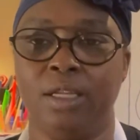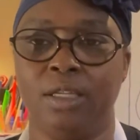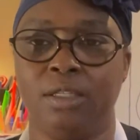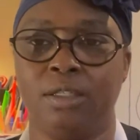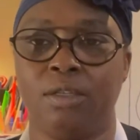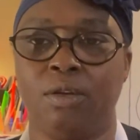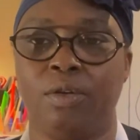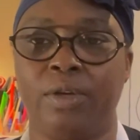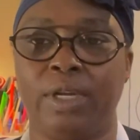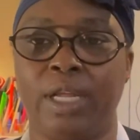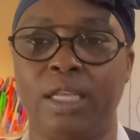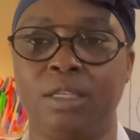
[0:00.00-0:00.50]

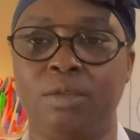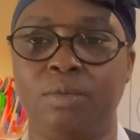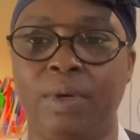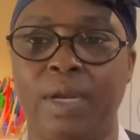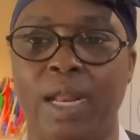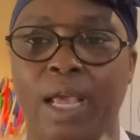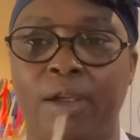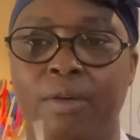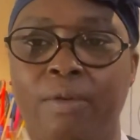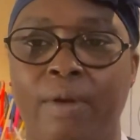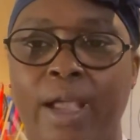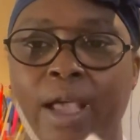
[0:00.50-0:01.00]
So that's when
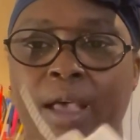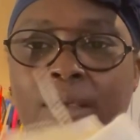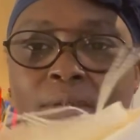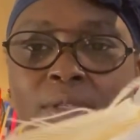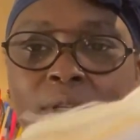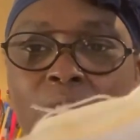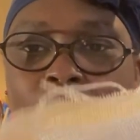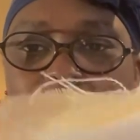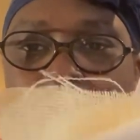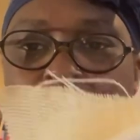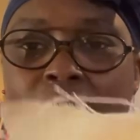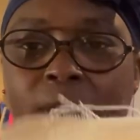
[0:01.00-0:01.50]
I grabbed
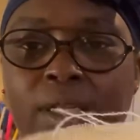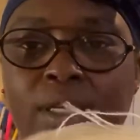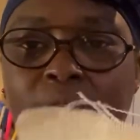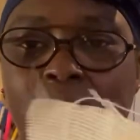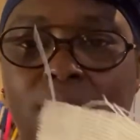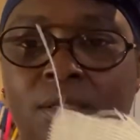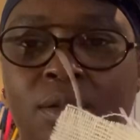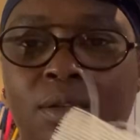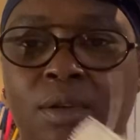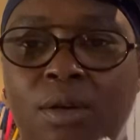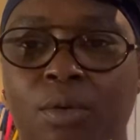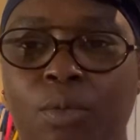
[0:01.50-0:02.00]
some of
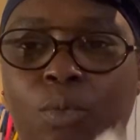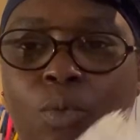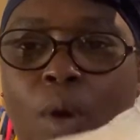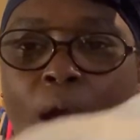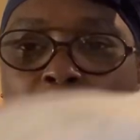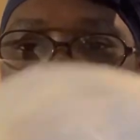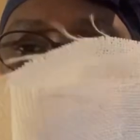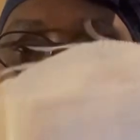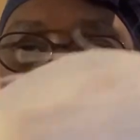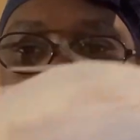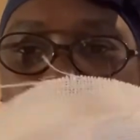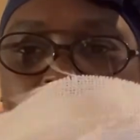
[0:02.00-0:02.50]
this
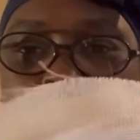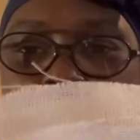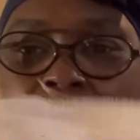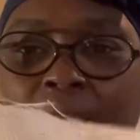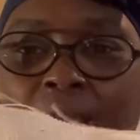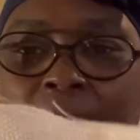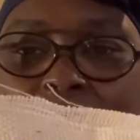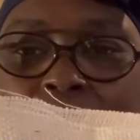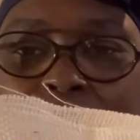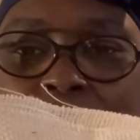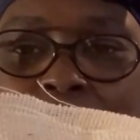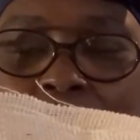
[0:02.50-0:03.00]
white
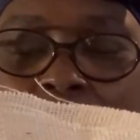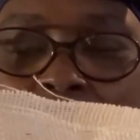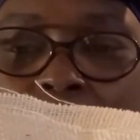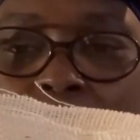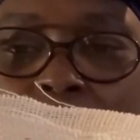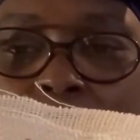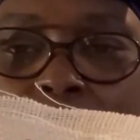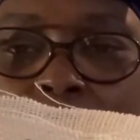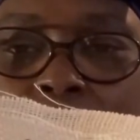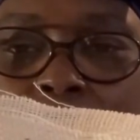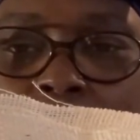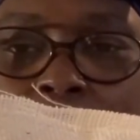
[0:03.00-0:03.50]
burlap
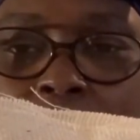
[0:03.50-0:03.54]
from